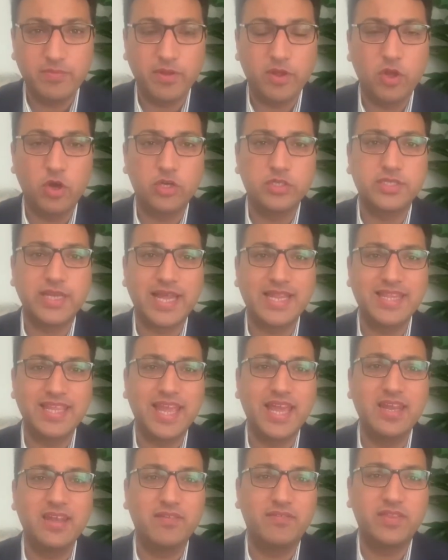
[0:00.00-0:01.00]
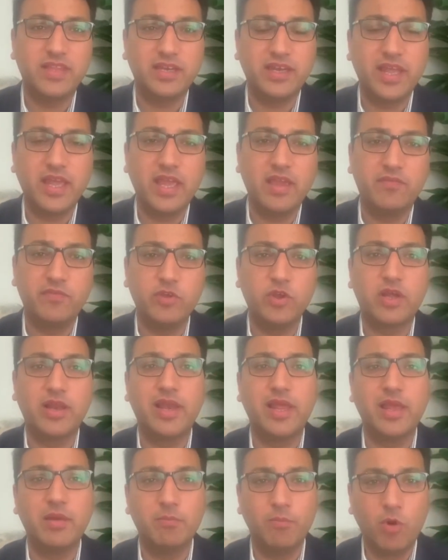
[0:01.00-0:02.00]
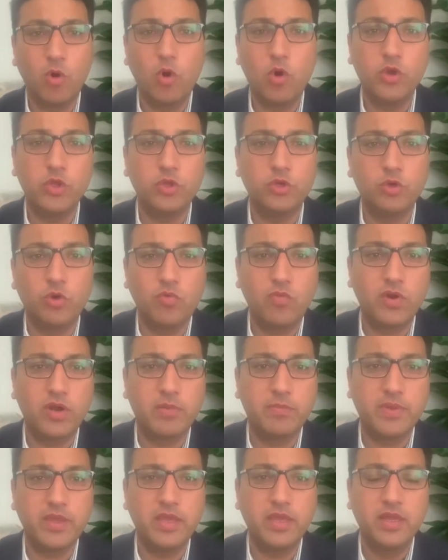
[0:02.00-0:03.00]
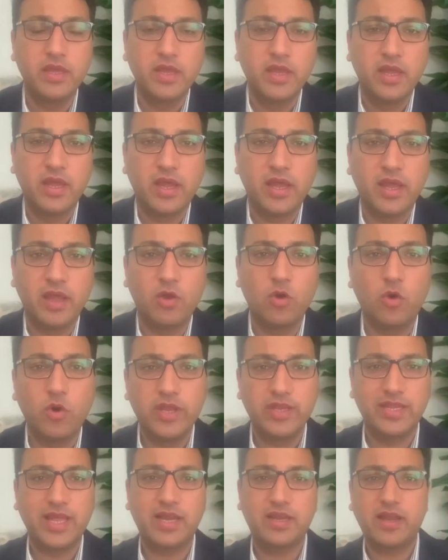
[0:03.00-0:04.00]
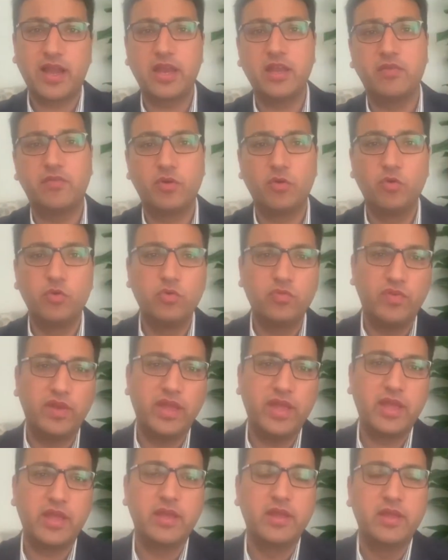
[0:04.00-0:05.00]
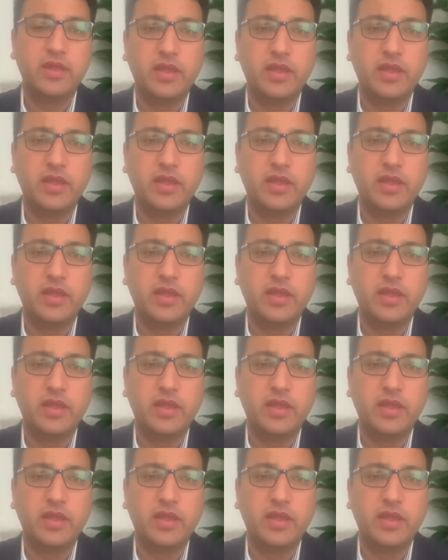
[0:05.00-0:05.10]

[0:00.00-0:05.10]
because at the end of the day, if you claim more, you don't want to be go in that kind of a route where